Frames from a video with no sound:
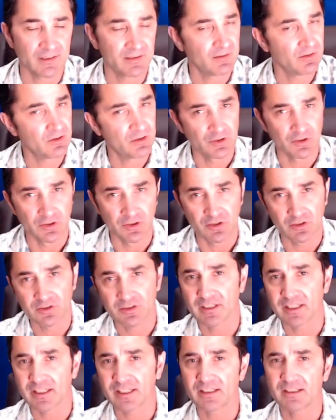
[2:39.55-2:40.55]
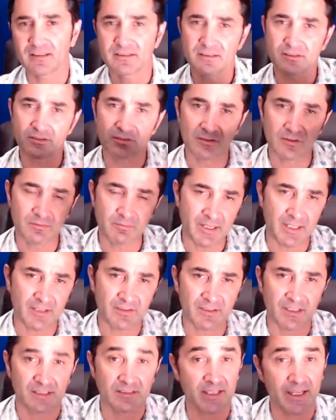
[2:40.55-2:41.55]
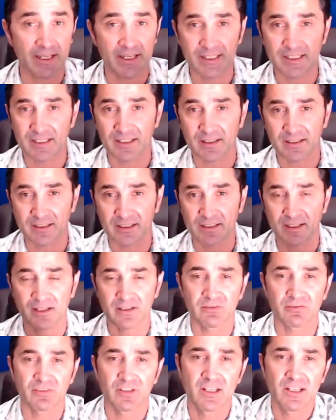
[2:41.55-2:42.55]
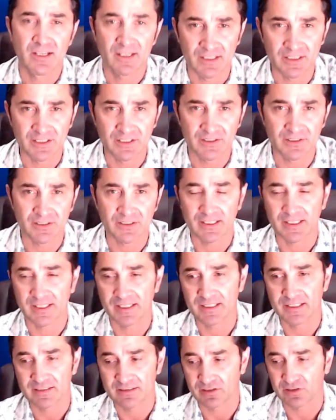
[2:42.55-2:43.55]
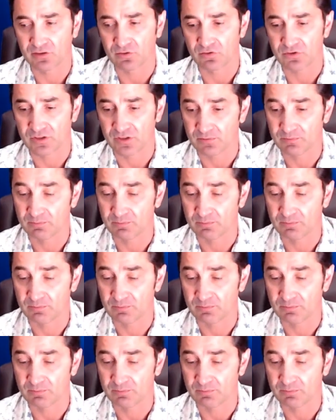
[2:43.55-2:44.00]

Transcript: You do good things, you do bad things, like any any kind of leader and institution.